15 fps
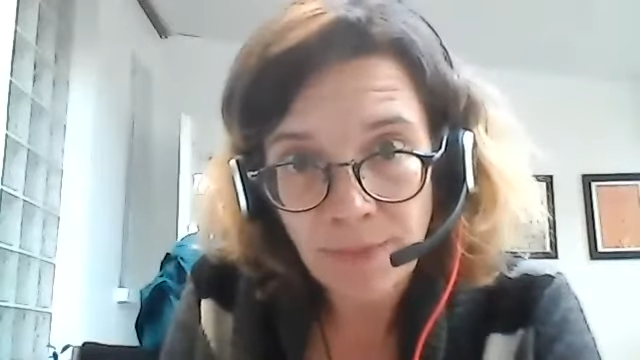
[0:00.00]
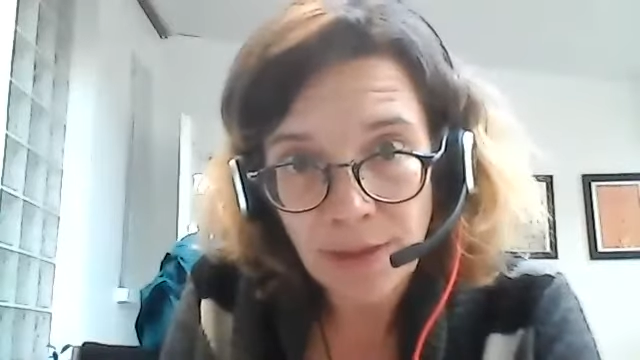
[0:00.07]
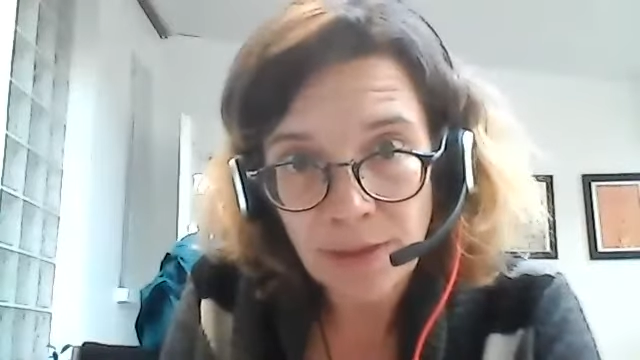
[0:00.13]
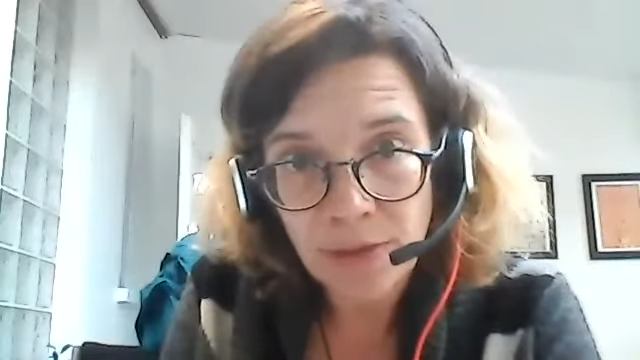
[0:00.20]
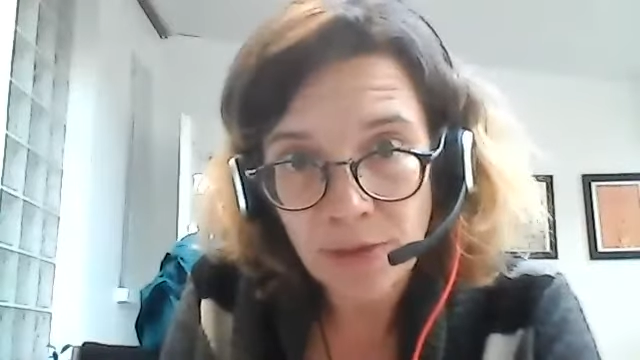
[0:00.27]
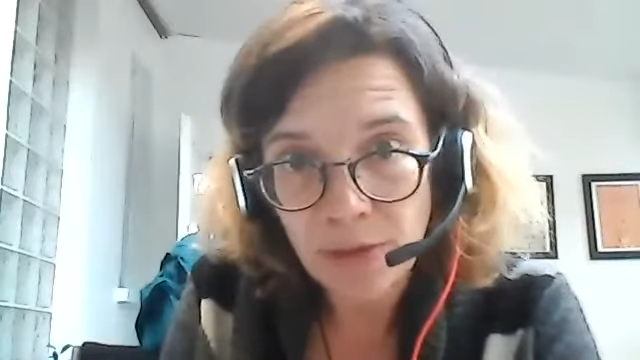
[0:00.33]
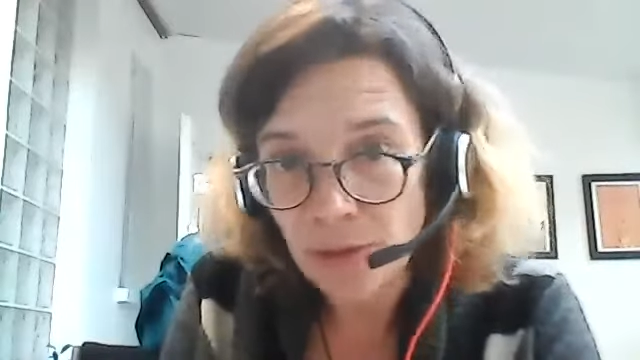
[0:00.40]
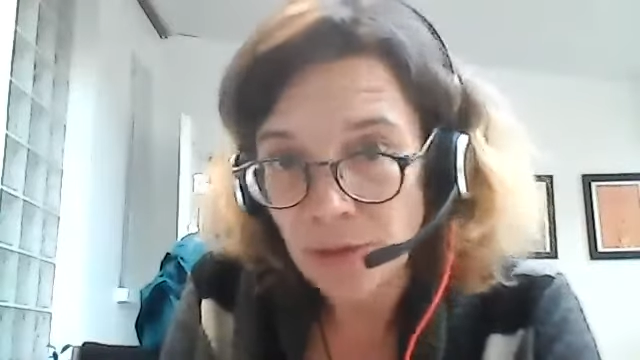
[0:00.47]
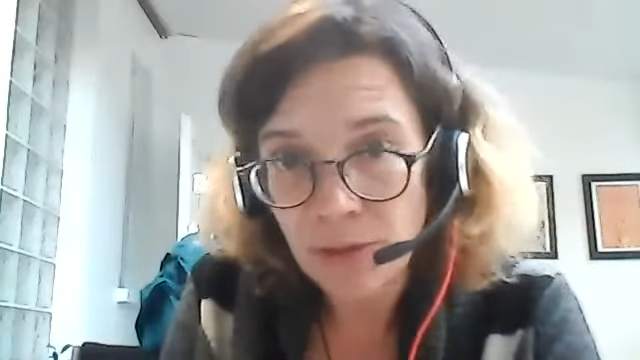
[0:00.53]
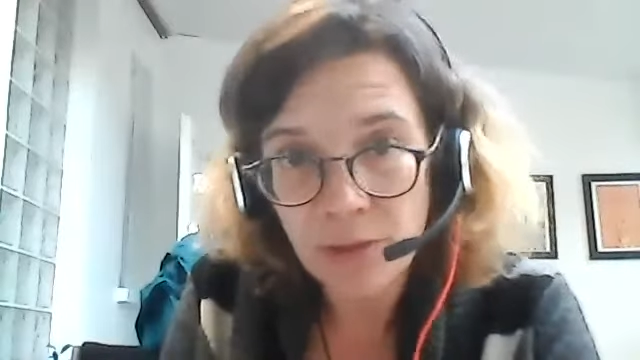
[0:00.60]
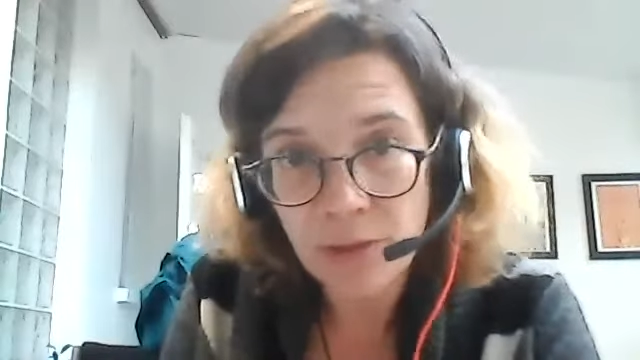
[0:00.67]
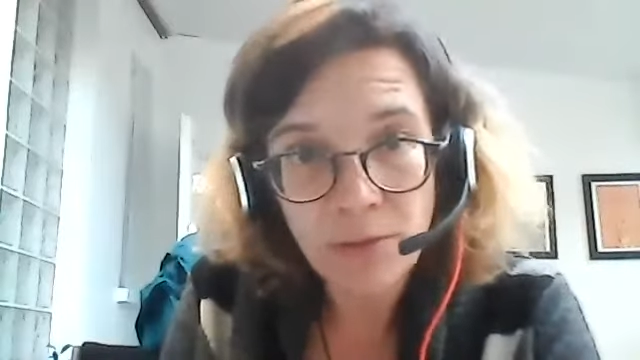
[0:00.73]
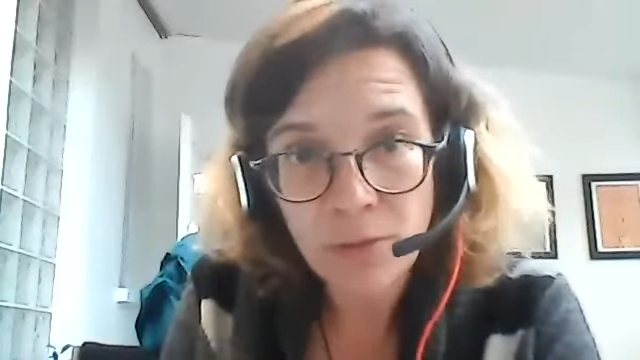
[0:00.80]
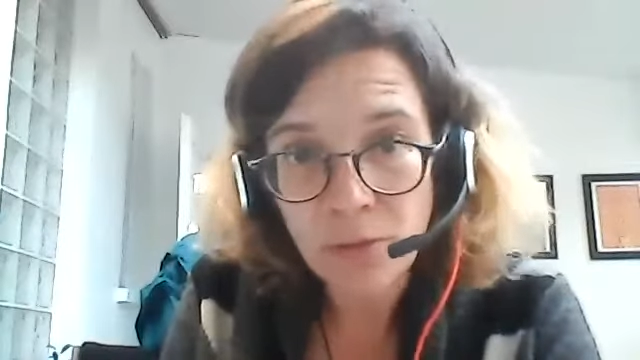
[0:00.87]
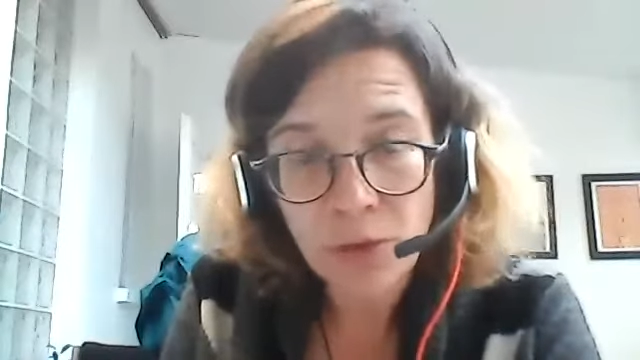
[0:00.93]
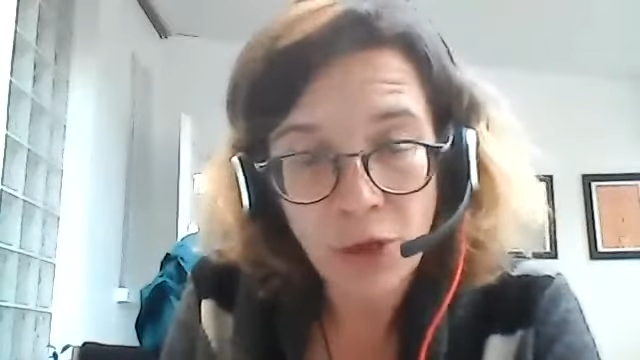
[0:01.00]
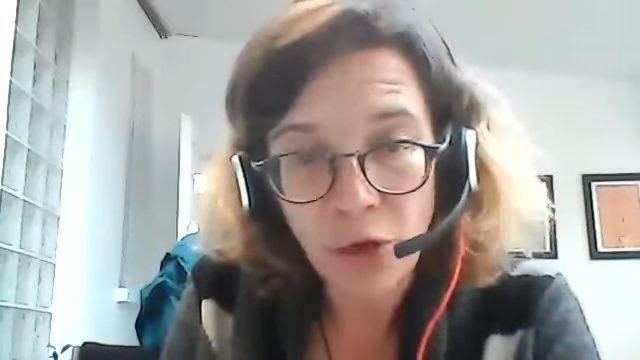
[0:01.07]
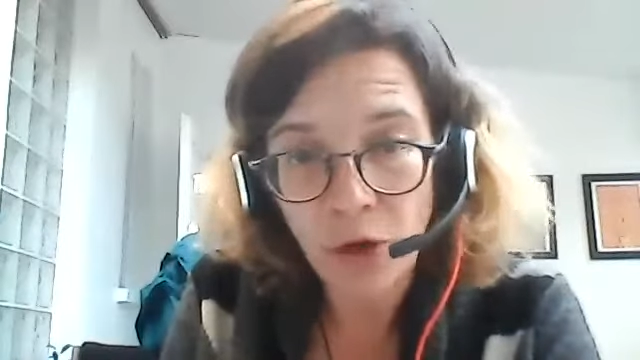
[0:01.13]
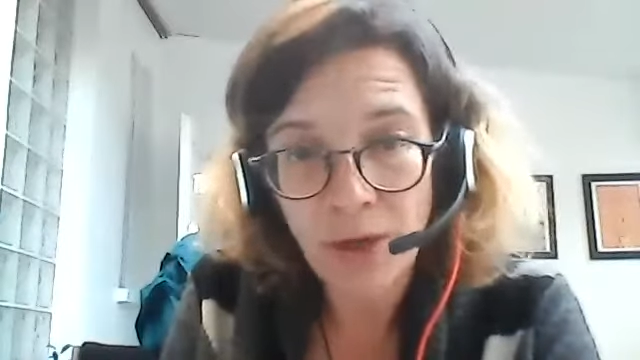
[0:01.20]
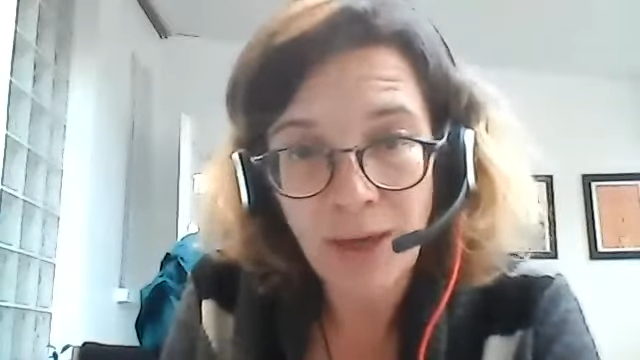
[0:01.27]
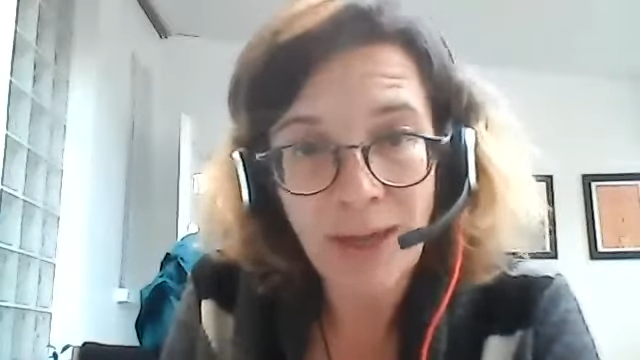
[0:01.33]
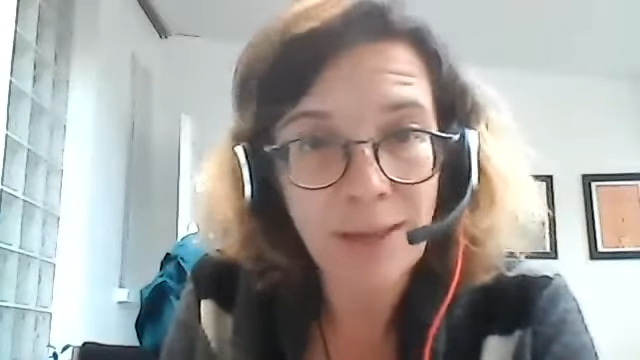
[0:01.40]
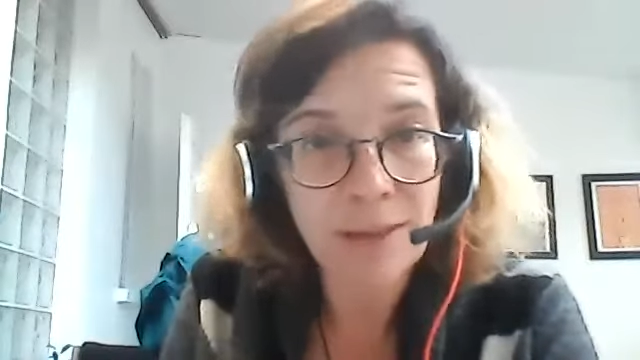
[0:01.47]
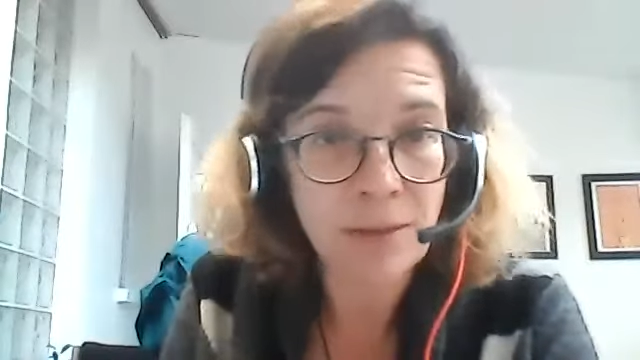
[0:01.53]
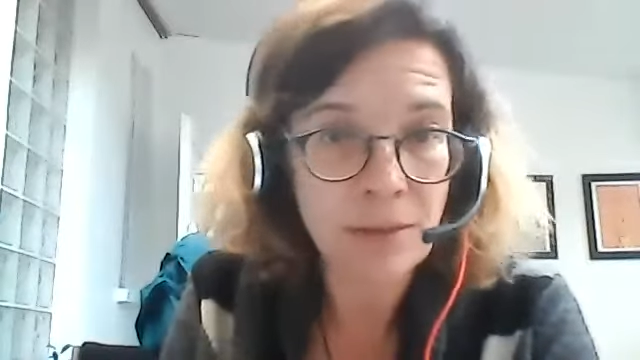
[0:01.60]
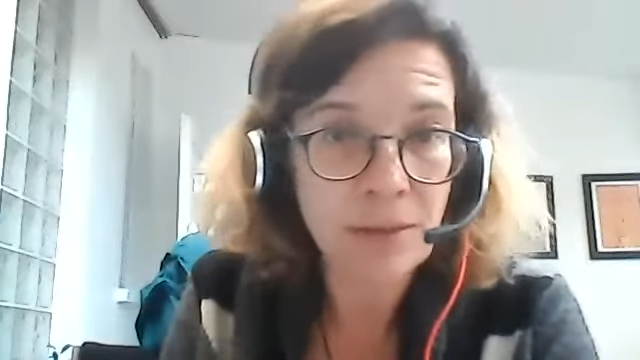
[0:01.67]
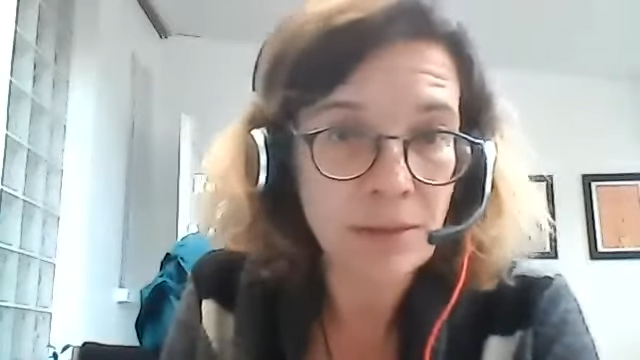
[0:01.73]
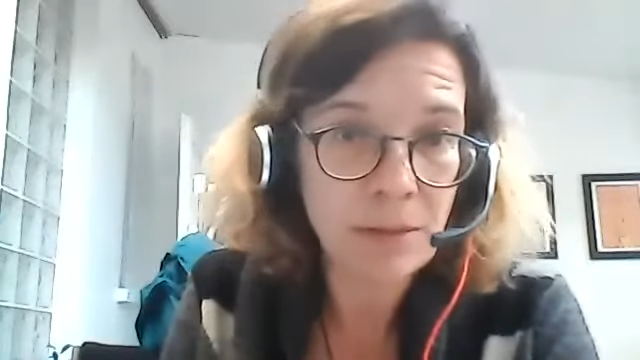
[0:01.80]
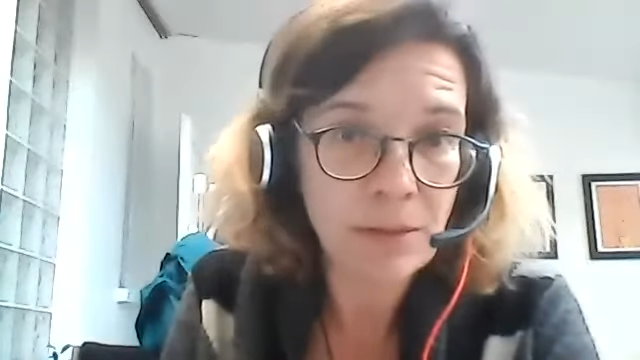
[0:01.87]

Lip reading: that just churn out